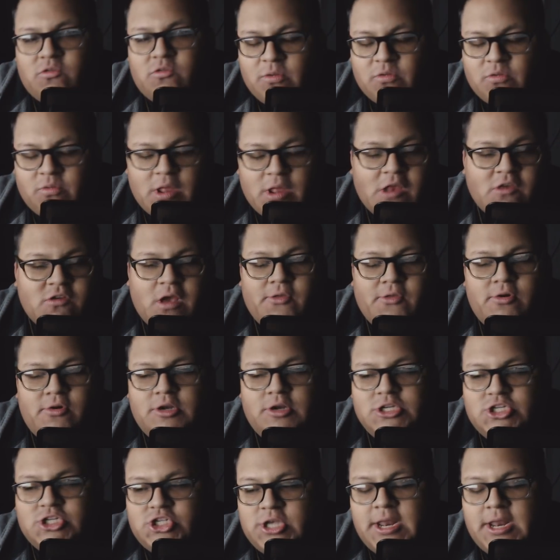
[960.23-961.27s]
between each other
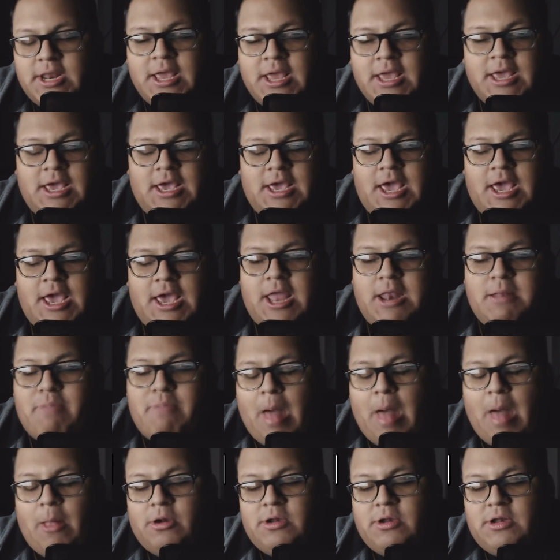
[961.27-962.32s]
and shit. And
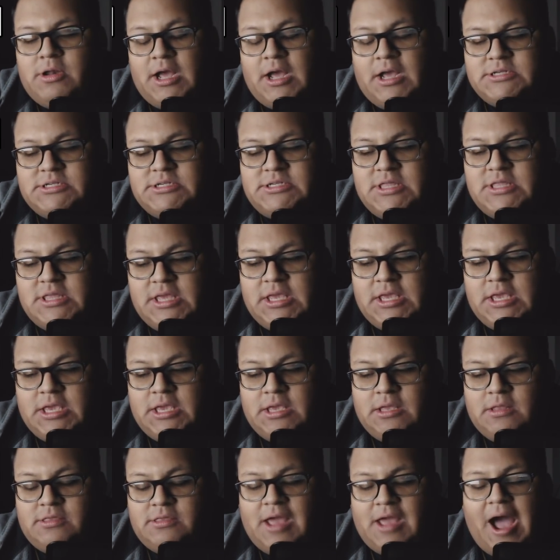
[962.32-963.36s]
Balor does
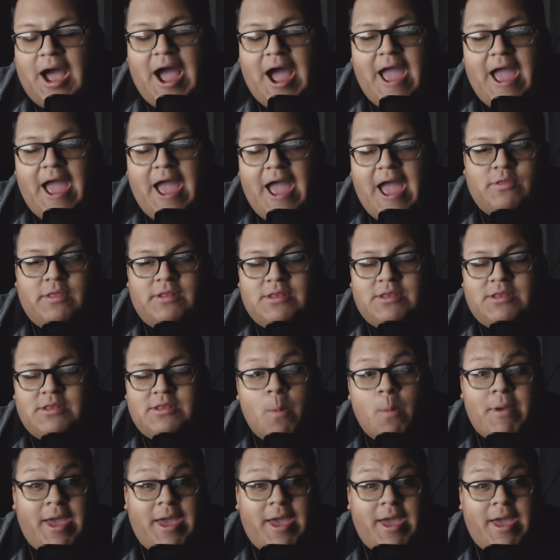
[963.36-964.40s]
the dive for the
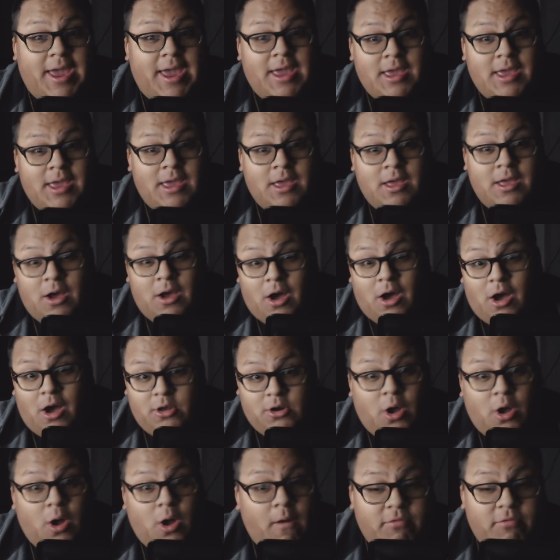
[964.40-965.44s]
tope on
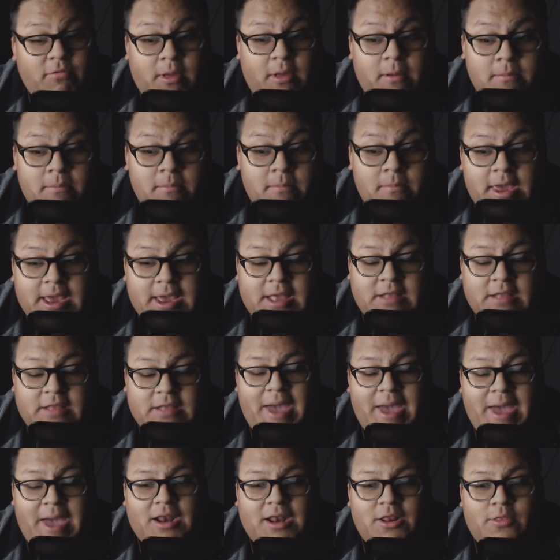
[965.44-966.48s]
all of them and gets
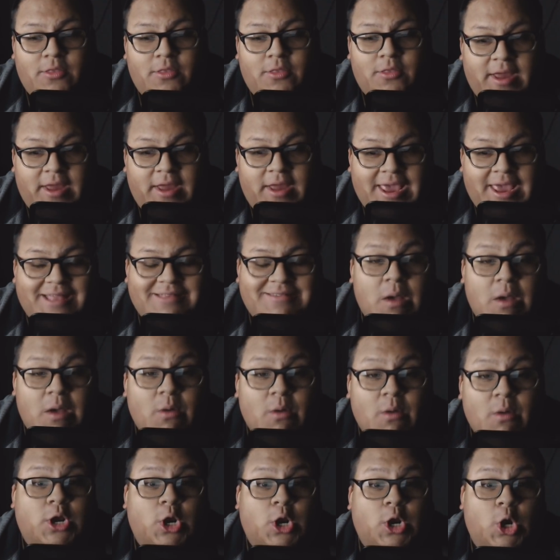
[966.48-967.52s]
back into the ring, gets hit
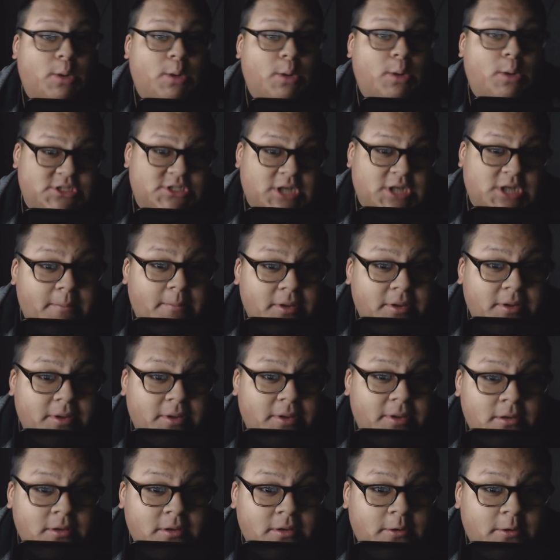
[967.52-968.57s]
with a curb stomp
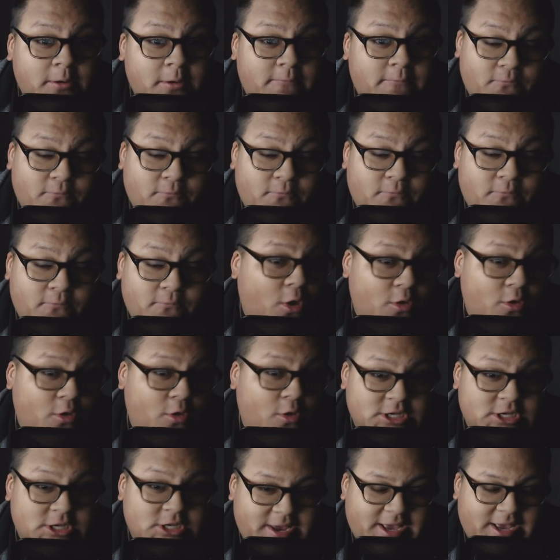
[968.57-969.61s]
for all of
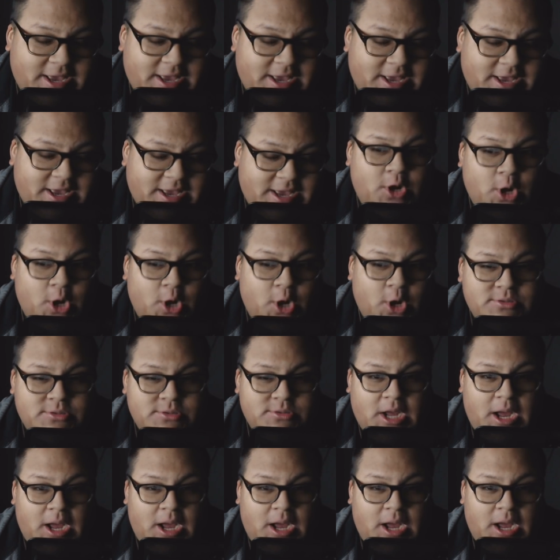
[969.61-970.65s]
this, right? Gets hit with a curb
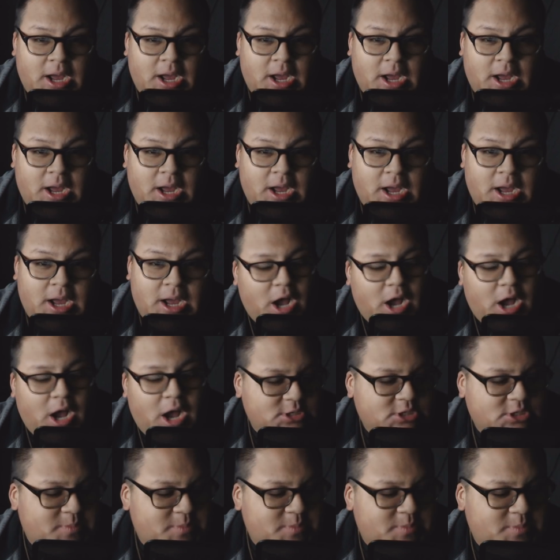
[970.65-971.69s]
stomp because apparently also in
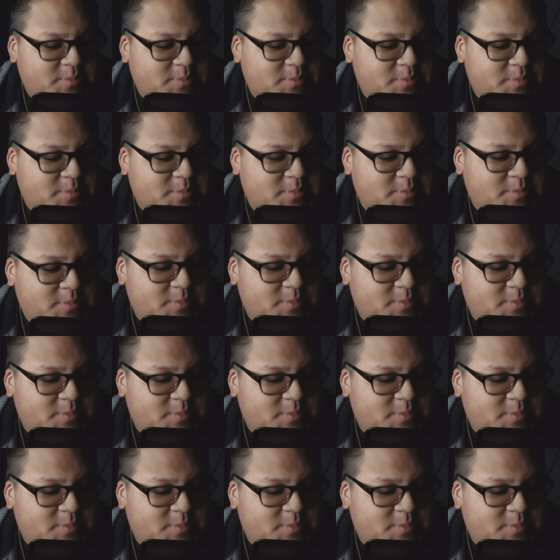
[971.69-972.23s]
this match as well,